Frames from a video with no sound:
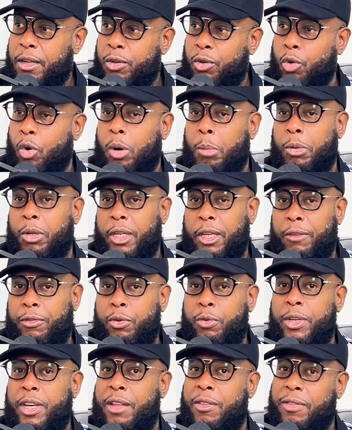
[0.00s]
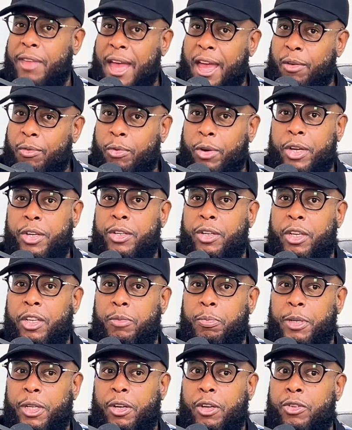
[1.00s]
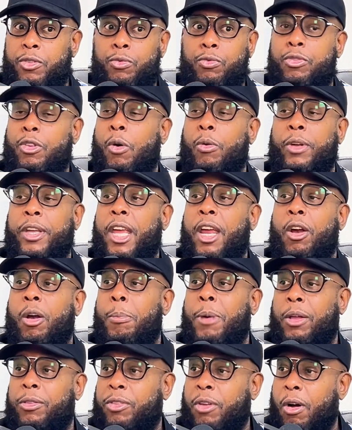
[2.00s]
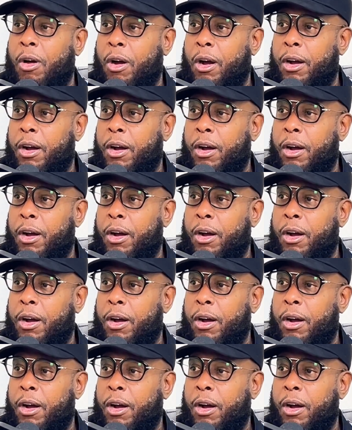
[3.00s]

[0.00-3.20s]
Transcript: Normally, if you get that rich, it's because you don't care about the art.